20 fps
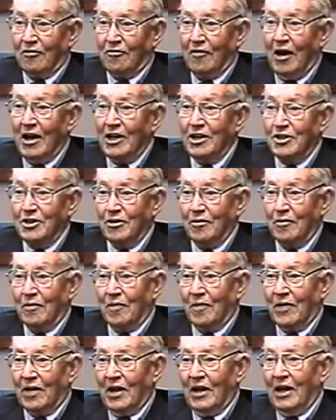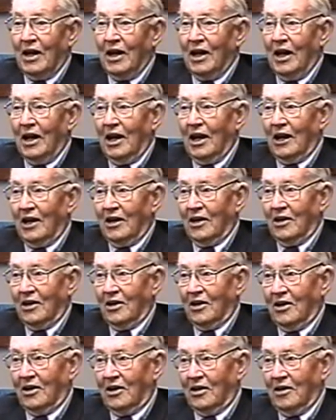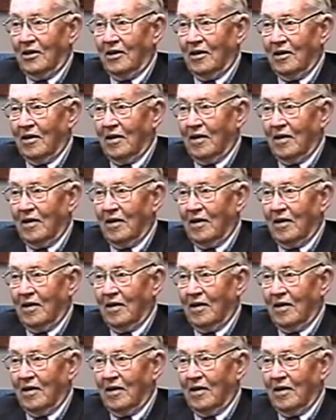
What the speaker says: the invasion. And there